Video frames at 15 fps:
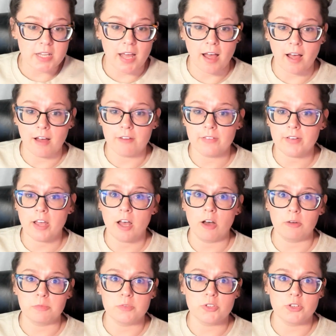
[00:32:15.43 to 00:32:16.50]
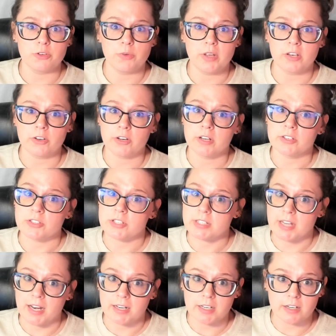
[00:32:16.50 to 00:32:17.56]
have helped you in your
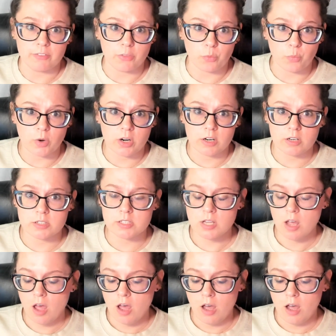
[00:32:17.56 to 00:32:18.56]
understanding of the words,